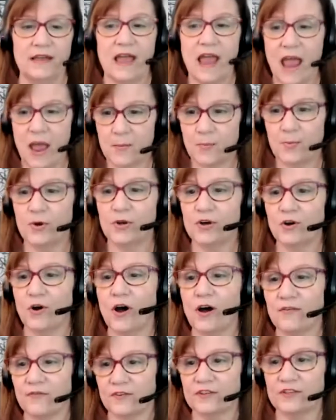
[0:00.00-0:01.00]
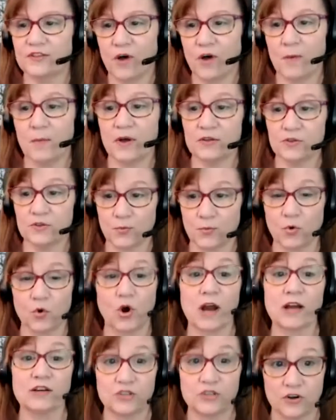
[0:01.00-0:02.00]
until I'm under
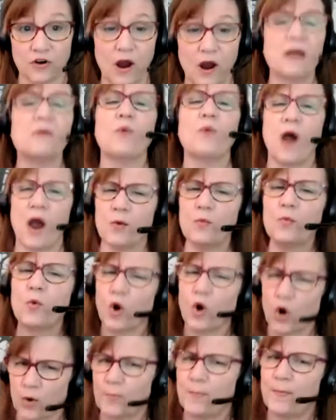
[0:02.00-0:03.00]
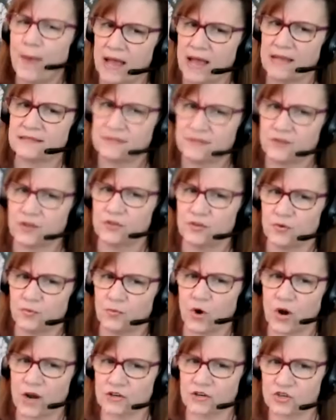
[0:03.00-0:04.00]
pressure. I work best under
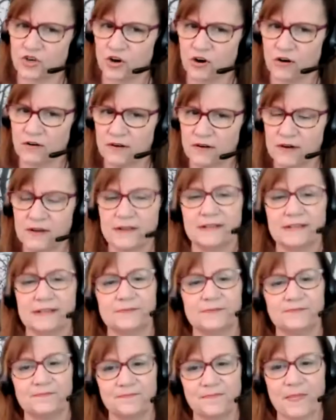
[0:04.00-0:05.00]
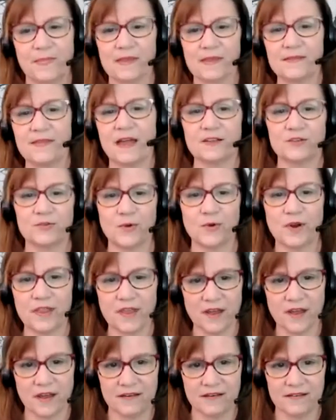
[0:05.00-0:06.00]
pressure. That's one of
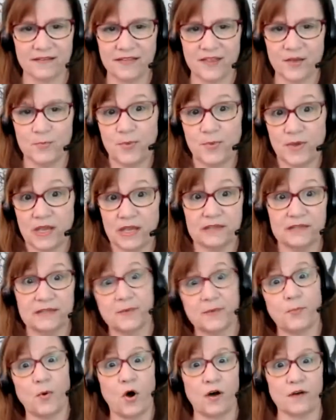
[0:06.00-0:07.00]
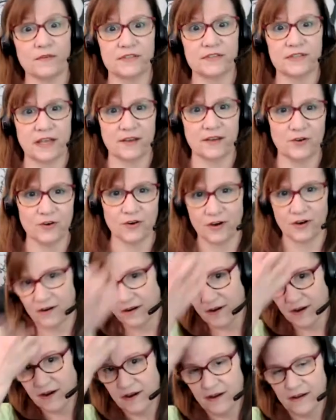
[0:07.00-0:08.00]
the big tip-offs that you're
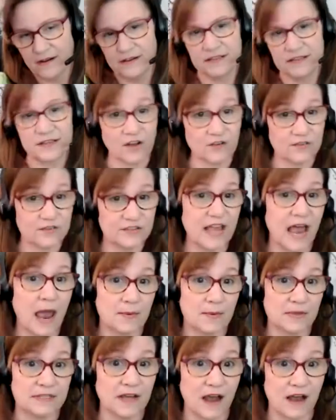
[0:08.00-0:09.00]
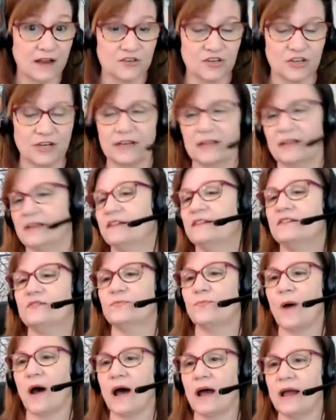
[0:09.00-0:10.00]
self-sabotaging, is
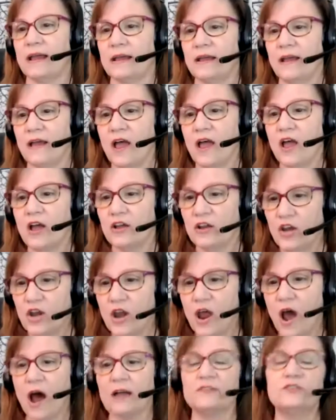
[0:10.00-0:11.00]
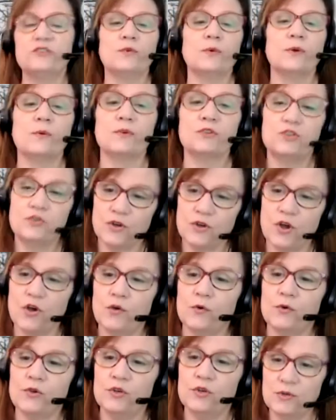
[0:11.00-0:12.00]
by not doing what you
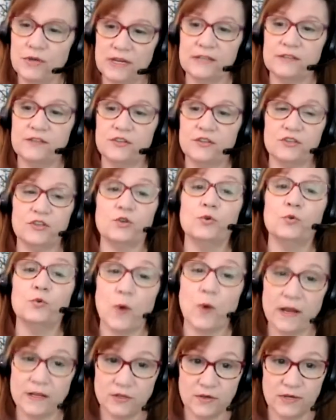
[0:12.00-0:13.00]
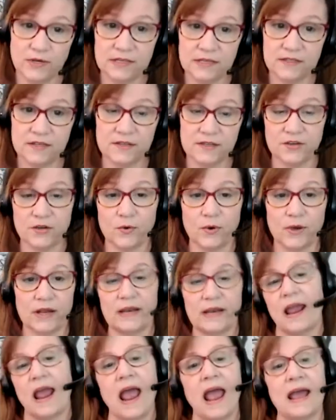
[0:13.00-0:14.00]
know you need to do when you need to do it,
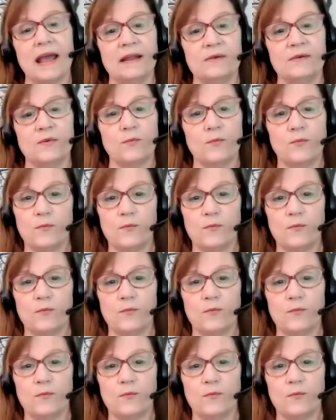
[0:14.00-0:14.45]
and